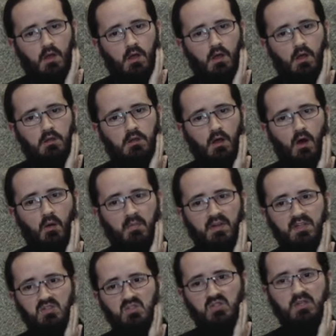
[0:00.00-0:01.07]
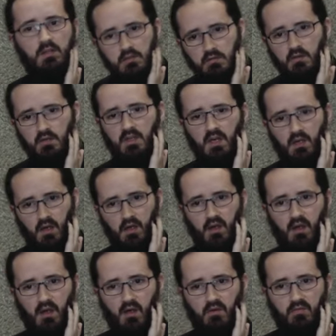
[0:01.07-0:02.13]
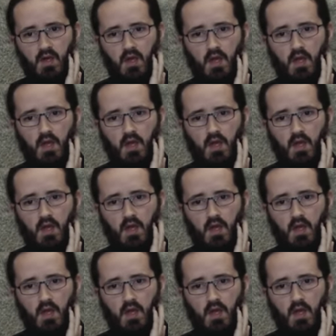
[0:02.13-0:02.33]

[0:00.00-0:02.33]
And how many children can I have?